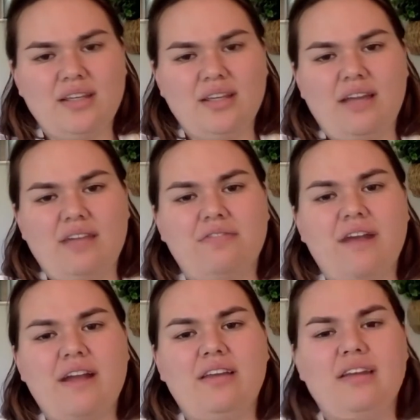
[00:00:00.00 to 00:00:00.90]
And
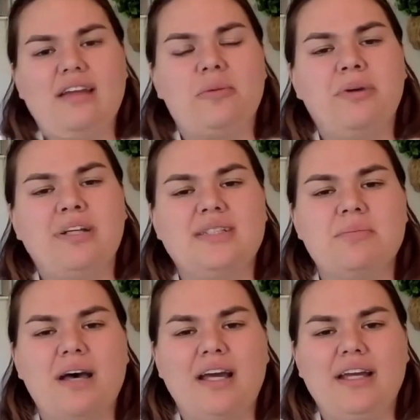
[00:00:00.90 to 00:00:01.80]
finally, now bring to
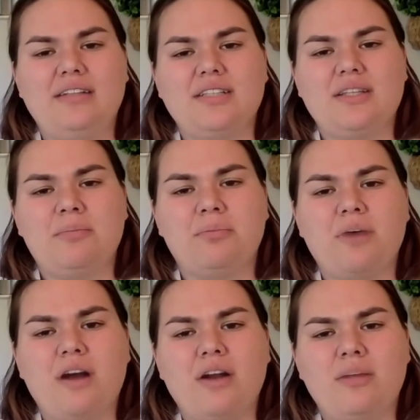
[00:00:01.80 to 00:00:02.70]
mind the
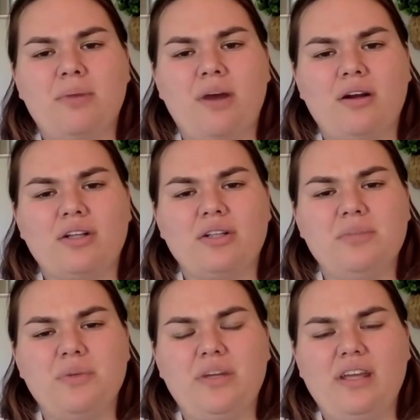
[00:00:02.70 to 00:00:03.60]
broader
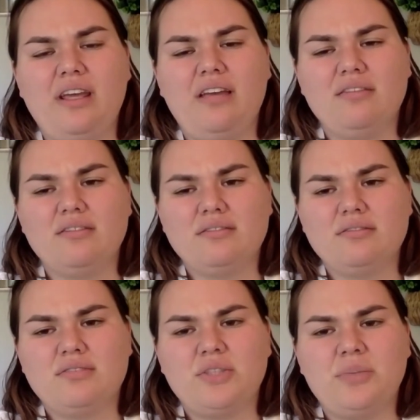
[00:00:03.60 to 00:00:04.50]
community
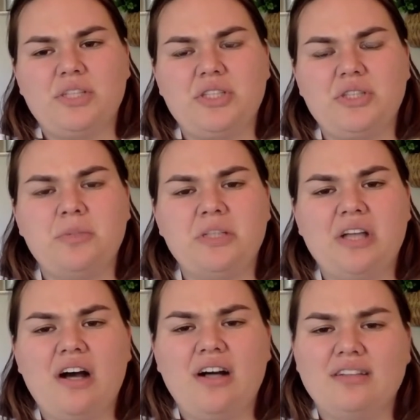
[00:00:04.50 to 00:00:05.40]
to which you
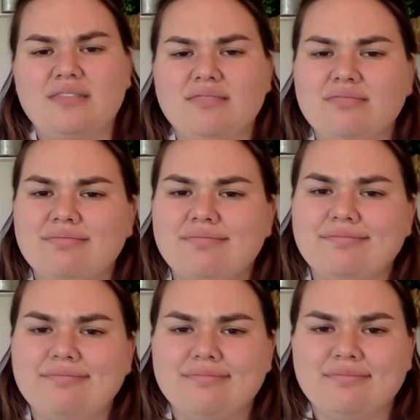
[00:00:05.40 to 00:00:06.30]
belong.
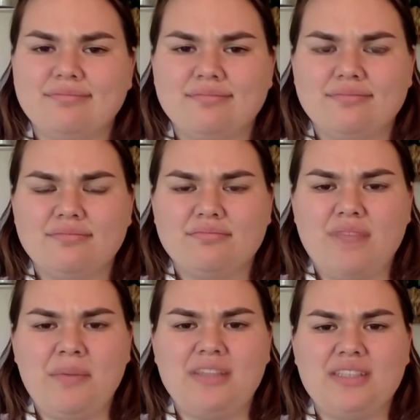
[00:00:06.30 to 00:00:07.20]

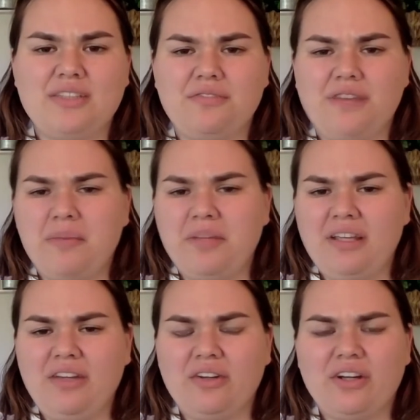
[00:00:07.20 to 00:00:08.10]
Maybe it's your family,
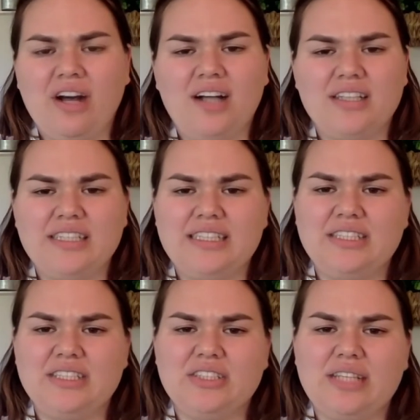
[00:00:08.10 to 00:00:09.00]
your
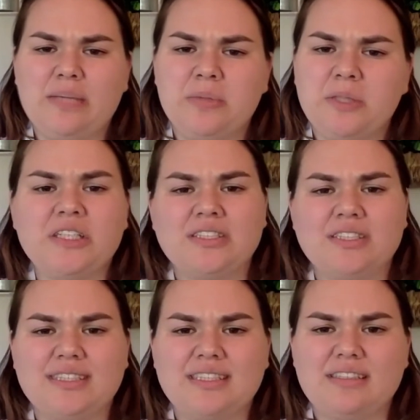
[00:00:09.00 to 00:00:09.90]
colleagues, your
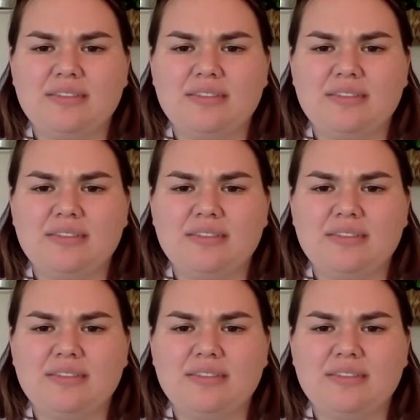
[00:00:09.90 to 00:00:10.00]
neighbors.